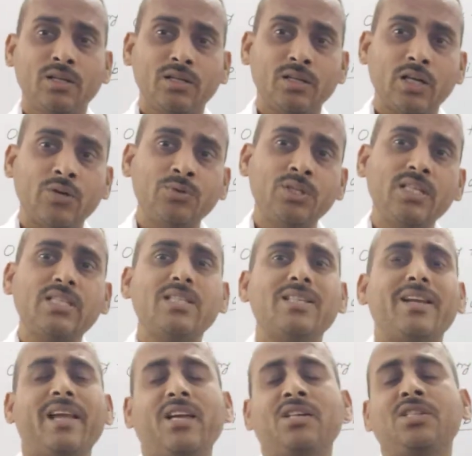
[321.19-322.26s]
Now these
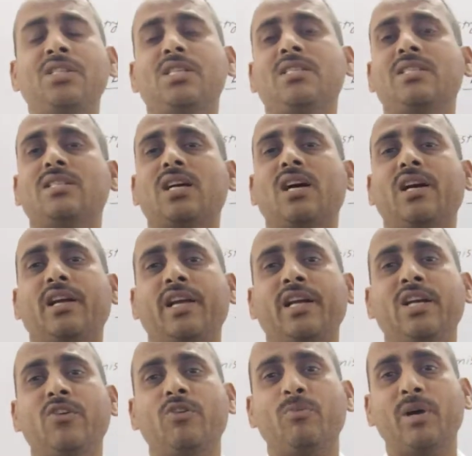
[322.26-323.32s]
reactions are
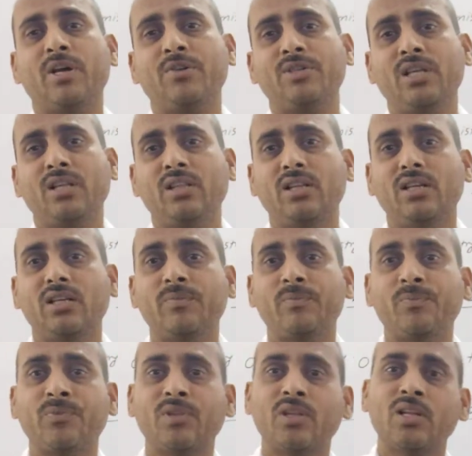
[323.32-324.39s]
carried out by using the
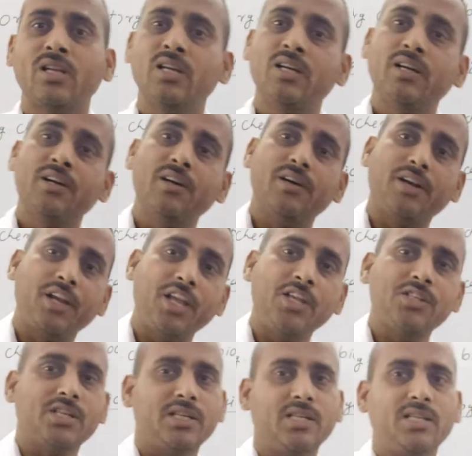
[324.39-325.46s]

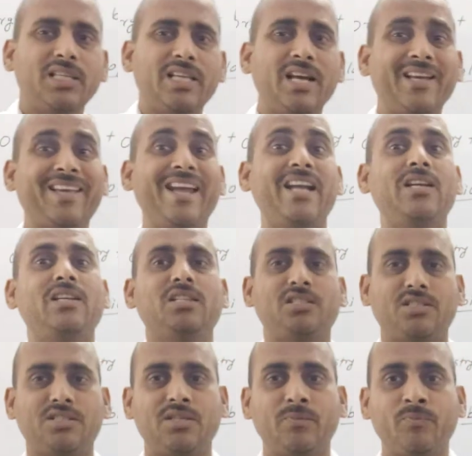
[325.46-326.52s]
reagent,
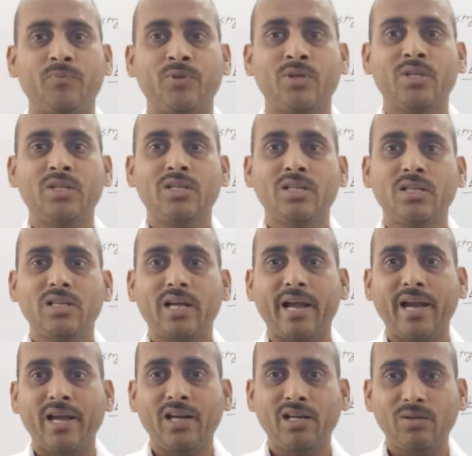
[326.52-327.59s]
catalyst,
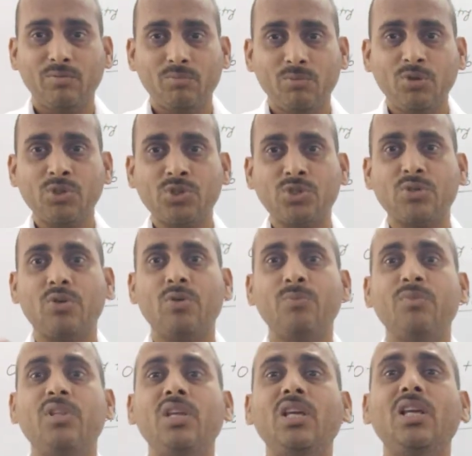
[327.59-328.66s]
and most
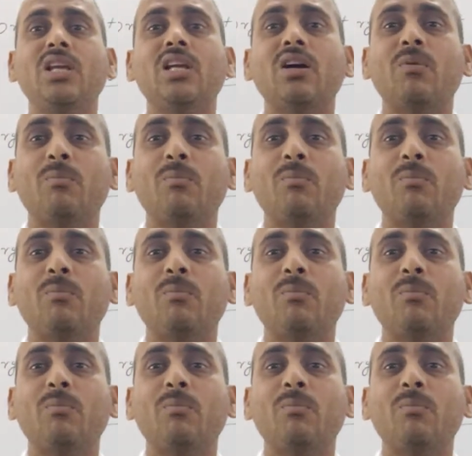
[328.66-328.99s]
of the